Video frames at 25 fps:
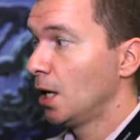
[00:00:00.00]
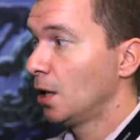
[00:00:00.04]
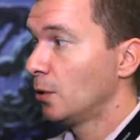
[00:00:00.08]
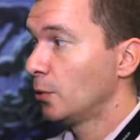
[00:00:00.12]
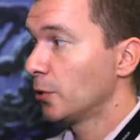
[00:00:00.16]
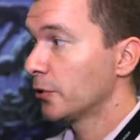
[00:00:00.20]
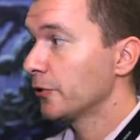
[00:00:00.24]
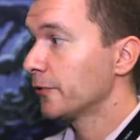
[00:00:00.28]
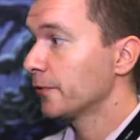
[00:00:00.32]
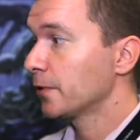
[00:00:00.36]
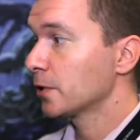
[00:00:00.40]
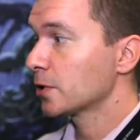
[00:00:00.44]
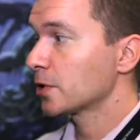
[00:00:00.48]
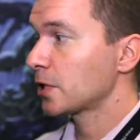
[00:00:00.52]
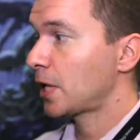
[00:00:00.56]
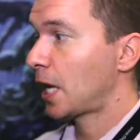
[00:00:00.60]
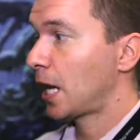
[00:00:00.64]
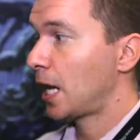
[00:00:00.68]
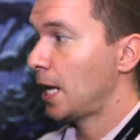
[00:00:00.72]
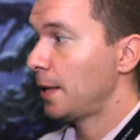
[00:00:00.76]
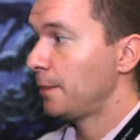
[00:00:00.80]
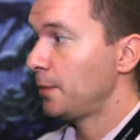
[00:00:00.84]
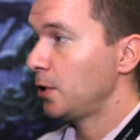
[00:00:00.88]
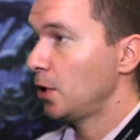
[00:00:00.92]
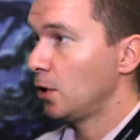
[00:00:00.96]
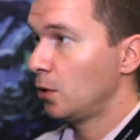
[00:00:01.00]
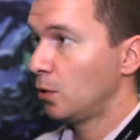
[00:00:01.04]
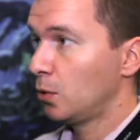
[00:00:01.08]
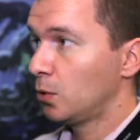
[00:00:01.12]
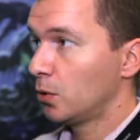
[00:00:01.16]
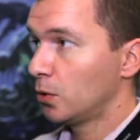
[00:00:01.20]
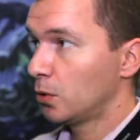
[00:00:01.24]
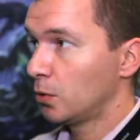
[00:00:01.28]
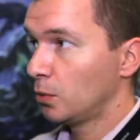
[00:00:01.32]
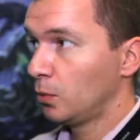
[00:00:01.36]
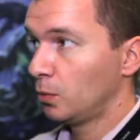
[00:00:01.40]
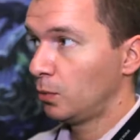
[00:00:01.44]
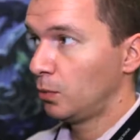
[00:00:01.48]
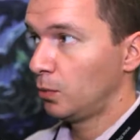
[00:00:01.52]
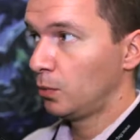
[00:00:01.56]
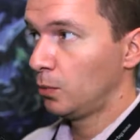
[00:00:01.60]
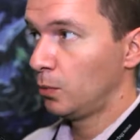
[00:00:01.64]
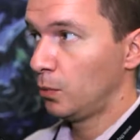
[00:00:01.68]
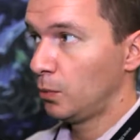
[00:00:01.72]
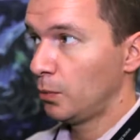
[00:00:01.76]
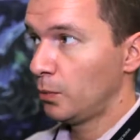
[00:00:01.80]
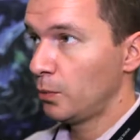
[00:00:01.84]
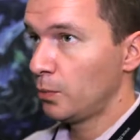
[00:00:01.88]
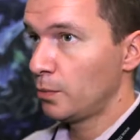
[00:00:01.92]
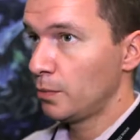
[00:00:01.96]
with the first game, we're
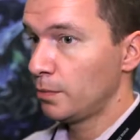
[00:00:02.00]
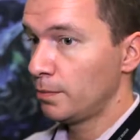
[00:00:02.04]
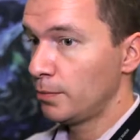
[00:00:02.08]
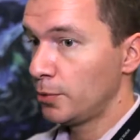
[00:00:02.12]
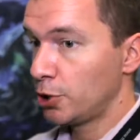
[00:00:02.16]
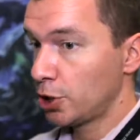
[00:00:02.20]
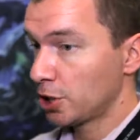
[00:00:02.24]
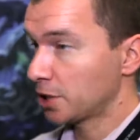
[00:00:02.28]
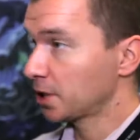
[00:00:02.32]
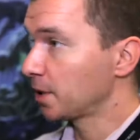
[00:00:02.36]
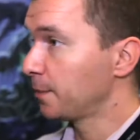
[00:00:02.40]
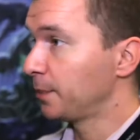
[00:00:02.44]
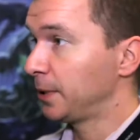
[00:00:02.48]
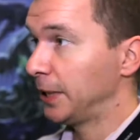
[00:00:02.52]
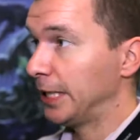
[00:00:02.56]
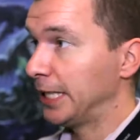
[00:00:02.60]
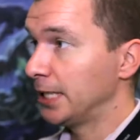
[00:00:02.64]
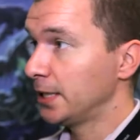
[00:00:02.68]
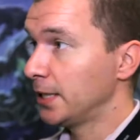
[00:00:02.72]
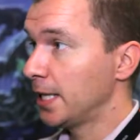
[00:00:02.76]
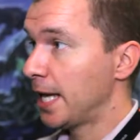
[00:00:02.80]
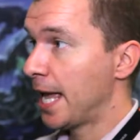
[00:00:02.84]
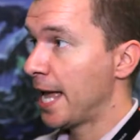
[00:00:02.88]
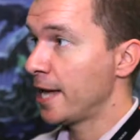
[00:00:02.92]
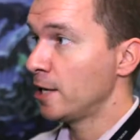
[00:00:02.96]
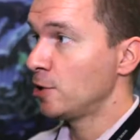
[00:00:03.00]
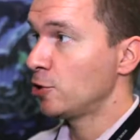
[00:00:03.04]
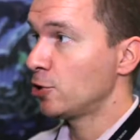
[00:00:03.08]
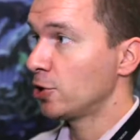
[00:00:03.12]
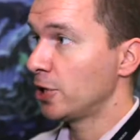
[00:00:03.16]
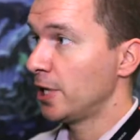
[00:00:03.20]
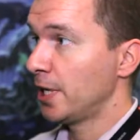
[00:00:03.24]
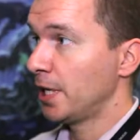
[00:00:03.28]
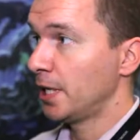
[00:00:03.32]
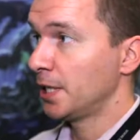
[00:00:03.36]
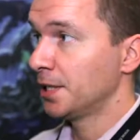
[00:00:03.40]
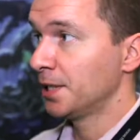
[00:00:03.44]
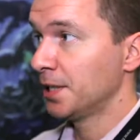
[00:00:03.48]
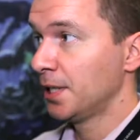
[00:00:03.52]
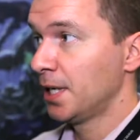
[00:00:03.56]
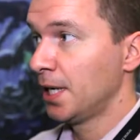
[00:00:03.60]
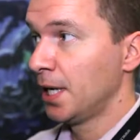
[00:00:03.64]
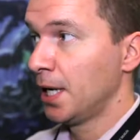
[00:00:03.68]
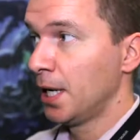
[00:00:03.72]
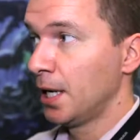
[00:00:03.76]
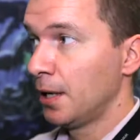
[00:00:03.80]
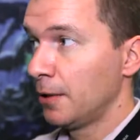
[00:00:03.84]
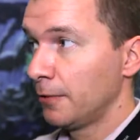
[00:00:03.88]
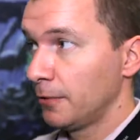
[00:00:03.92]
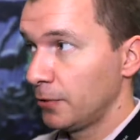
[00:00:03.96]
just completed the engine,
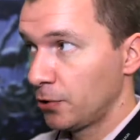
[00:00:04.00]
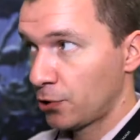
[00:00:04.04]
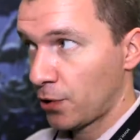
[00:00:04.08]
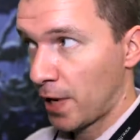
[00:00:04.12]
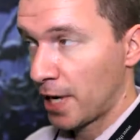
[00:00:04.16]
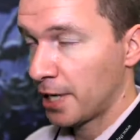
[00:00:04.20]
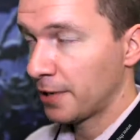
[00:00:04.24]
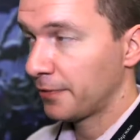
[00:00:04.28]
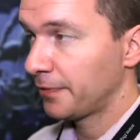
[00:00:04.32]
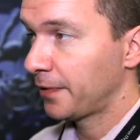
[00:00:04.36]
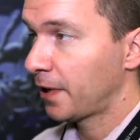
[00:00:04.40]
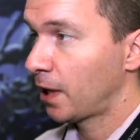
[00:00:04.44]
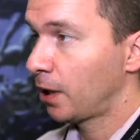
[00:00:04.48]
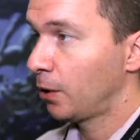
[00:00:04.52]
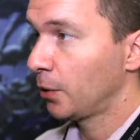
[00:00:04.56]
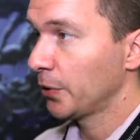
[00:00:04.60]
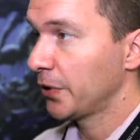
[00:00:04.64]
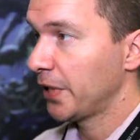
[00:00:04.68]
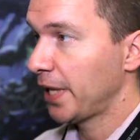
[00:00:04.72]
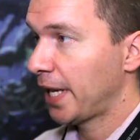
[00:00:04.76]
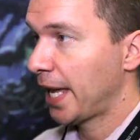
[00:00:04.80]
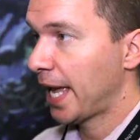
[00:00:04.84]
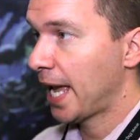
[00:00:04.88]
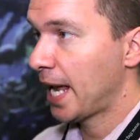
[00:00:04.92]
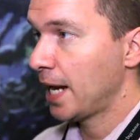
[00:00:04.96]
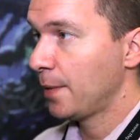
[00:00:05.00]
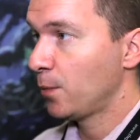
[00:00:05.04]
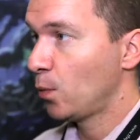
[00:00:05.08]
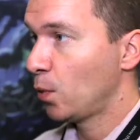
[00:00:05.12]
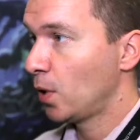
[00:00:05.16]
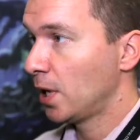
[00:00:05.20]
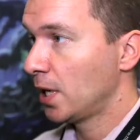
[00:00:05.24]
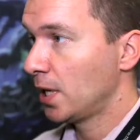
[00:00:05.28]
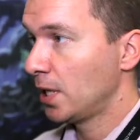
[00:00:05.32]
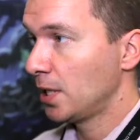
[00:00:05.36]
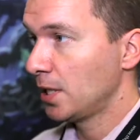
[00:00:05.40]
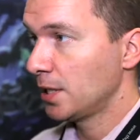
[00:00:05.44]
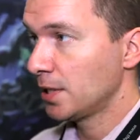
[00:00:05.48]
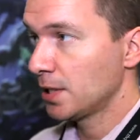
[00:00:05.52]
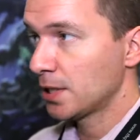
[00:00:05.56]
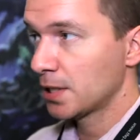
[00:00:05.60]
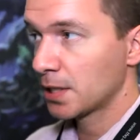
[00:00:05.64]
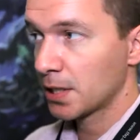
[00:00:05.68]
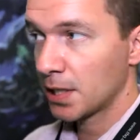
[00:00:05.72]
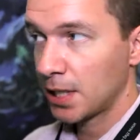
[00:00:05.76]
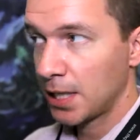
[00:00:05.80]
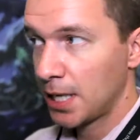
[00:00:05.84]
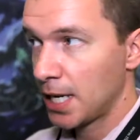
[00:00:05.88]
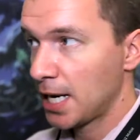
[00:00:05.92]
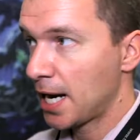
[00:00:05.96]
trying to figure out what the game
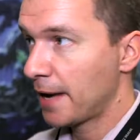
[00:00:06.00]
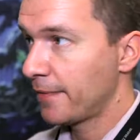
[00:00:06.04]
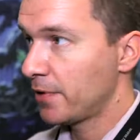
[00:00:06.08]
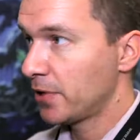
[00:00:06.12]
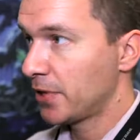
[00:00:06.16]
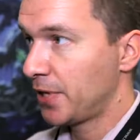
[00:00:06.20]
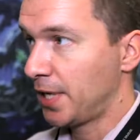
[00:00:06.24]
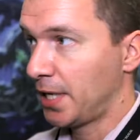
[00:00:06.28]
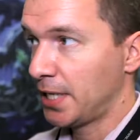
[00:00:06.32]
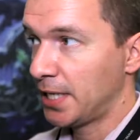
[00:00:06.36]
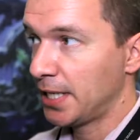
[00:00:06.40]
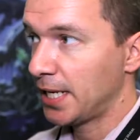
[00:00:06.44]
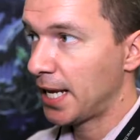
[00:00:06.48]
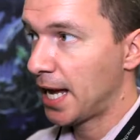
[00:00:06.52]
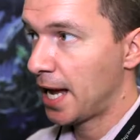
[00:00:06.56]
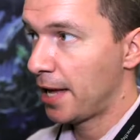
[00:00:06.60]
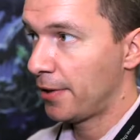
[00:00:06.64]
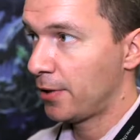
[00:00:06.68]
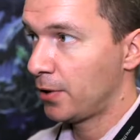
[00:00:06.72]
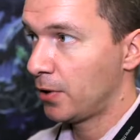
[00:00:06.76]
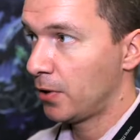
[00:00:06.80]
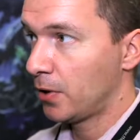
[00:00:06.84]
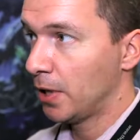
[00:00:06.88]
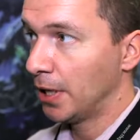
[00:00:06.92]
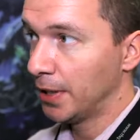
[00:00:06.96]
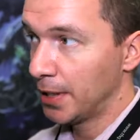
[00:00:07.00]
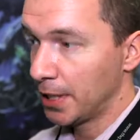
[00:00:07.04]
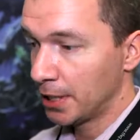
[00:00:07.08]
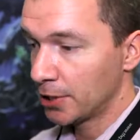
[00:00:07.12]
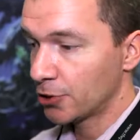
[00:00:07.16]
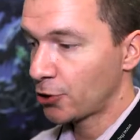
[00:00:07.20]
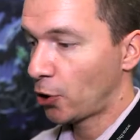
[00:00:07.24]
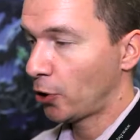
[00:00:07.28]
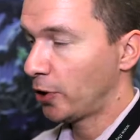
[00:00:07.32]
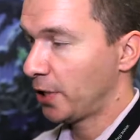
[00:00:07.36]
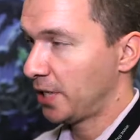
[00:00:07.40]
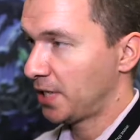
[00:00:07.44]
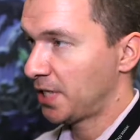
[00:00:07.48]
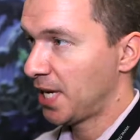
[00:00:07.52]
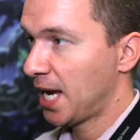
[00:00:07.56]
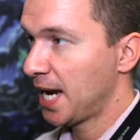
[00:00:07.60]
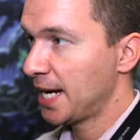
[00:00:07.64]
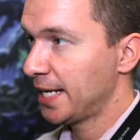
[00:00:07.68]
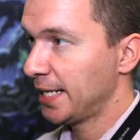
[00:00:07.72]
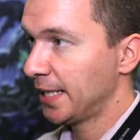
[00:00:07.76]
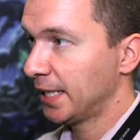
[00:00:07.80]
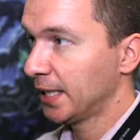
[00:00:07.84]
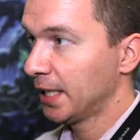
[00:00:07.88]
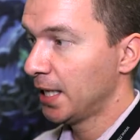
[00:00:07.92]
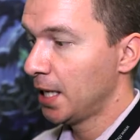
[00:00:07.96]
was, get everything together, and then start
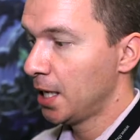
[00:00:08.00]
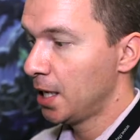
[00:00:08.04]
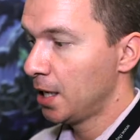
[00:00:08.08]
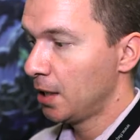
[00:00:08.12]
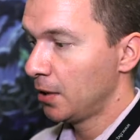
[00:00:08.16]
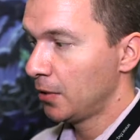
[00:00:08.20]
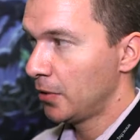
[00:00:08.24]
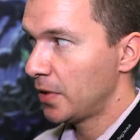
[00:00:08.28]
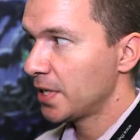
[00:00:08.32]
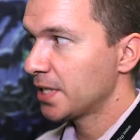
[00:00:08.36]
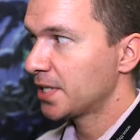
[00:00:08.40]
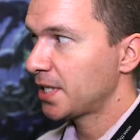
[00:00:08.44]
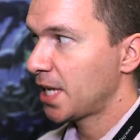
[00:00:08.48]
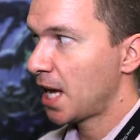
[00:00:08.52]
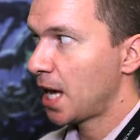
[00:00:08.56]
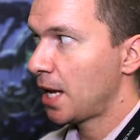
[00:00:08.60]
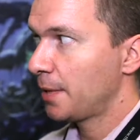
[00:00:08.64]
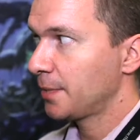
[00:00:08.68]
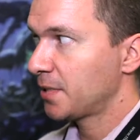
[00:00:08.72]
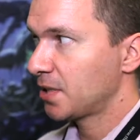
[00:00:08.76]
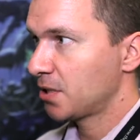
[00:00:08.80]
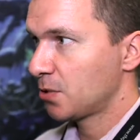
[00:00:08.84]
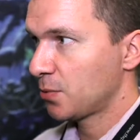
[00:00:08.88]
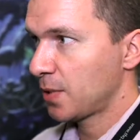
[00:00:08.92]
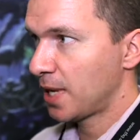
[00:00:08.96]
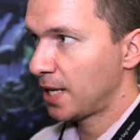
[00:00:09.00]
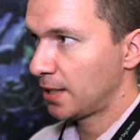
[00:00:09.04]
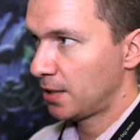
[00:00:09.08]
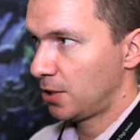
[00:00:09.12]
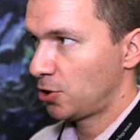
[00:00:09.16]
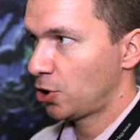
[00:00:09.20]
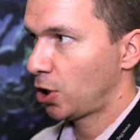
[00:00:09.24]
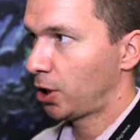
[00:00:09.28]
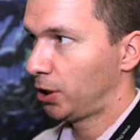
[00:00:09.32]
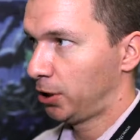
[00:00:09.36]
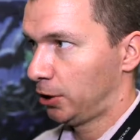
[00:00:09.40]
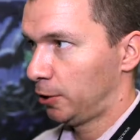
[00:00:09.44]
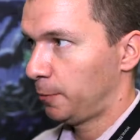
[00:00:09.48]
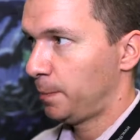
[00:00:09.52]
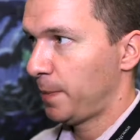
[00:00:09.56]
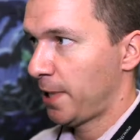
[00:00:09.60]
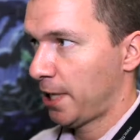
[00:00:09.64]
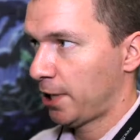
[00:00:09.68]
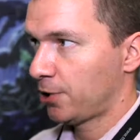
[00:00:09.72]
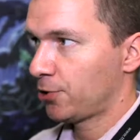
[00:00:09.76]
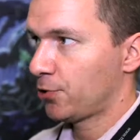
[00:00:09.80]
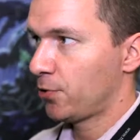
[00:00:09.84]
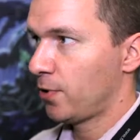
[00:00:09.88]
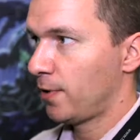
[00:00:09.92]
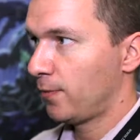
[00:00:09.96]
designing. This time, since we had such a clear
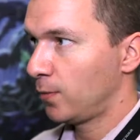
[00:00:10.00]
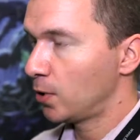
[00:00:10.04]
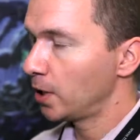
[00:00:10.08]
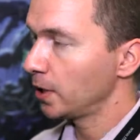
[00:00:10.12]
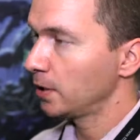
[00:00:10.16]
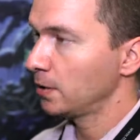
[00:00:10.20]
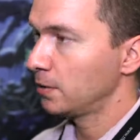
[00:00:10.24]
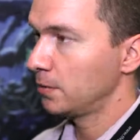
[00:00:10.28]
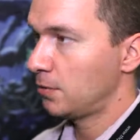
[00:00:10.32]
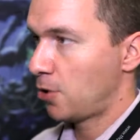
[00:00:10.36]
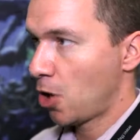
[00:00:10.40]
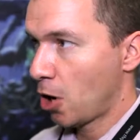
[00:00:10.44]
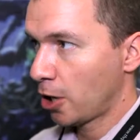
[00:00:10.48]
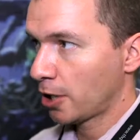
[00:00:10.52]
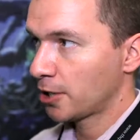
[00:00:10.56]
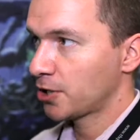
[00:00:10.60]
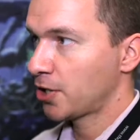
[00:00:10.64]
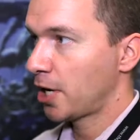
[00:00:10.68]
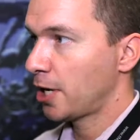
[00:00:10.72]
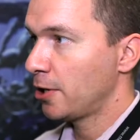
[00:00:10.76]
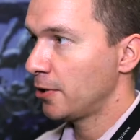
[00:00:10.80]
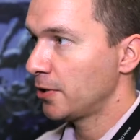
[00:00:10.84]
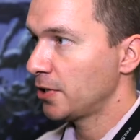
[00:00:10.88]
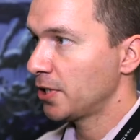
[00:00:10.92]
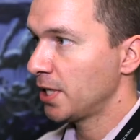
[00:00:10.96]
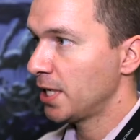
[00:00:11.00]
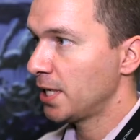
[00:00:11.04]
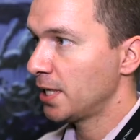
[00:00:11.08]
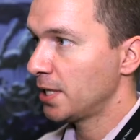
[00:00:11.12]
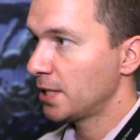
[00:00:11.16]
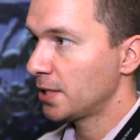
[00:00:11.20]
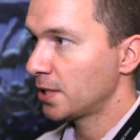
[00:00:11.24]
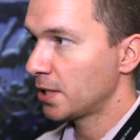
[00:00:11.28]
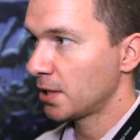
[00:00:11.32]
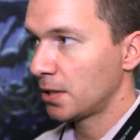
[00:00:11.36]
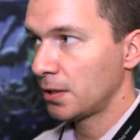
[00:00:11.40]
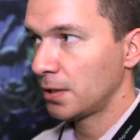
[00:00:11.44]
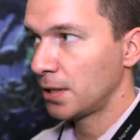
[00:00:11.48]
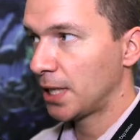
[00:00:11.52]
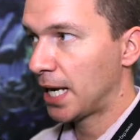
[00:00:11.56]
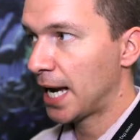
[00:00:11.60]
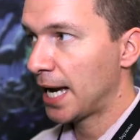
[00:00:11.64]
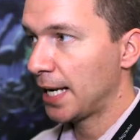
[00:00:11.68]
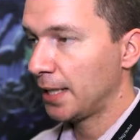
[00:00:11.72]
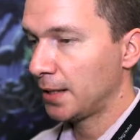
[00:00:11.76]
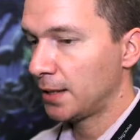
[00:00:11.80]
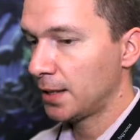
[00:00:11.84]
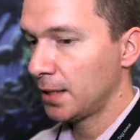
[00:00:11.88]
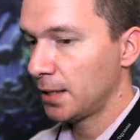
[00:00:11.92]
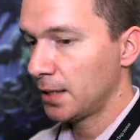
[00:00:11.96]
picture of what Darksiders is,
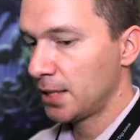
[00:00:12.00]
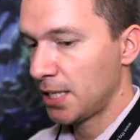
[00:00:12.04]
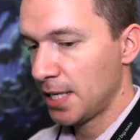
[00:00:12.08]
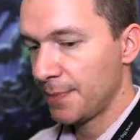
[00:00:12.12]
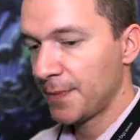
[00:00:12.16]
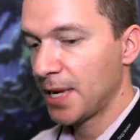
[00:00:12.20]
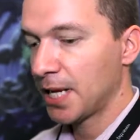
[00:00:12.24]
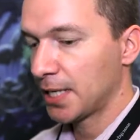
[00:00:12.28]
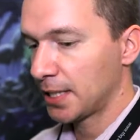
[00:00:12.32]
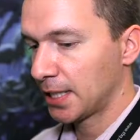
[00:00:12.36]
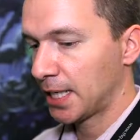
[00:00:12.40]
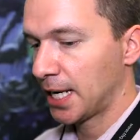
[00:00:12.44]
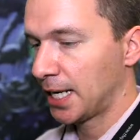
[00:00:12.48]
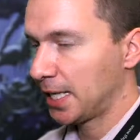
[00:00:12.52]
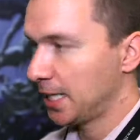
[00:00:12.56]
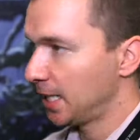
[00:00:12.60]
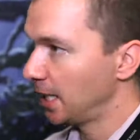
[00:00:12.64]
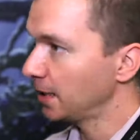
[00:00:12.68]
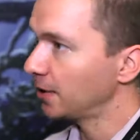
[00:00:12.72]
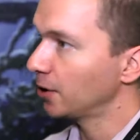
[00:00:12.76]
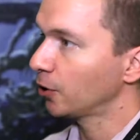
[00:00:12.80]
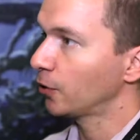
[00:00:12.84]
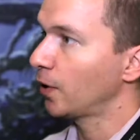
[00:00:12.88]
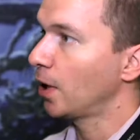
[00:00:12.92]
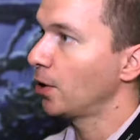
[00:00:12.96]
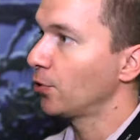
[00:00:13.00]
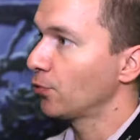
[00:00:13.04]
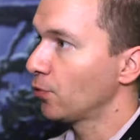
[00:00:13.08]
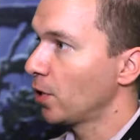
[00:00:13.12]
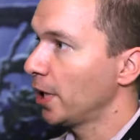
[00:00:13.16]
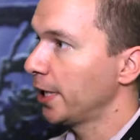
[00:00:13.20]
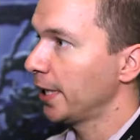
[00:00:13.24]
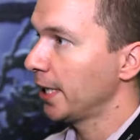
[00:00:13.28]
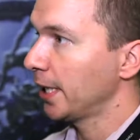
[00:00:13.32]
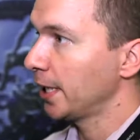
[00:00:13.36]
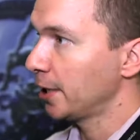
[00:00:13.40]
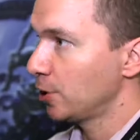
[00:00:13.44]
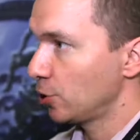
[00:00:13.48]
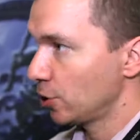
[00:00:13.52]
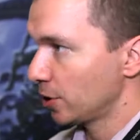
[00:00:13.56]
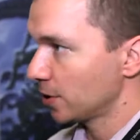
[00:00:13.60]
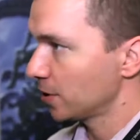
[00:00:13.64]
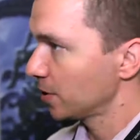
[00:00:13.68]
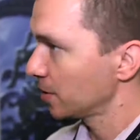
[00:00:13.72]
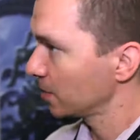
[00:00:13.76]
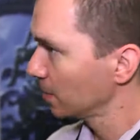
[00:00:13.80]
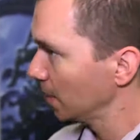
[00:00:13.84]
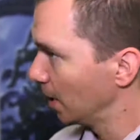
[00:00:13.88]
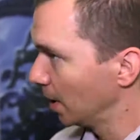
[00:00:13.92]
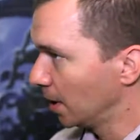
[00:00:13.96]
the team got to kind of hit the ground running and
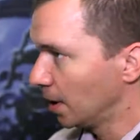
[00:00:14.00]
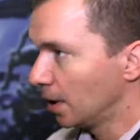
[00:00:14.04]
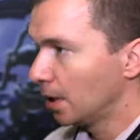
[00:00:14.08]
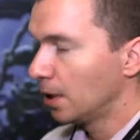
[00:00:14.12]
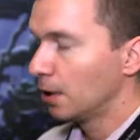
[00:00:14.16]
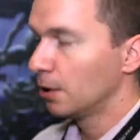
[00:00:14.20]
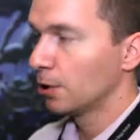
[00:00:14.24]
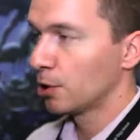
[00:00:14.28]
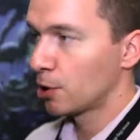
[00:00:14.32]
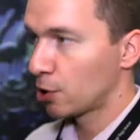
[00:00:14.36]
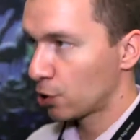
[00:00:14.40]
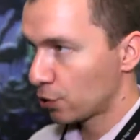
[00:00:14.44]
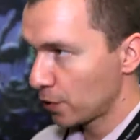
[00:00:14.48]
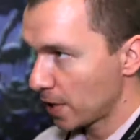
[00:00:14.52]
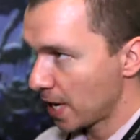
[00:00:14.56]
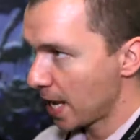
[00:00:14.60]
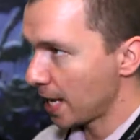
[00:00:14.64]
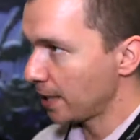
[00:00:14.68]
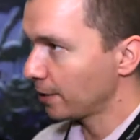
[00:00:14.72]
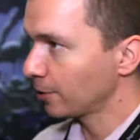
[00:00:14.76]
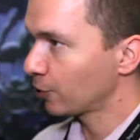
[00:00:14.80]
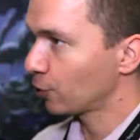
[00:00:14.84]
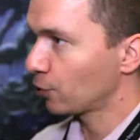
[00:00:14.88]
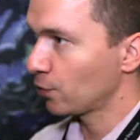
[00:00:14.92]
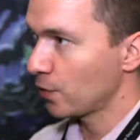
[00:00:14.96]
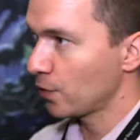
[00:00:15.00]
just create.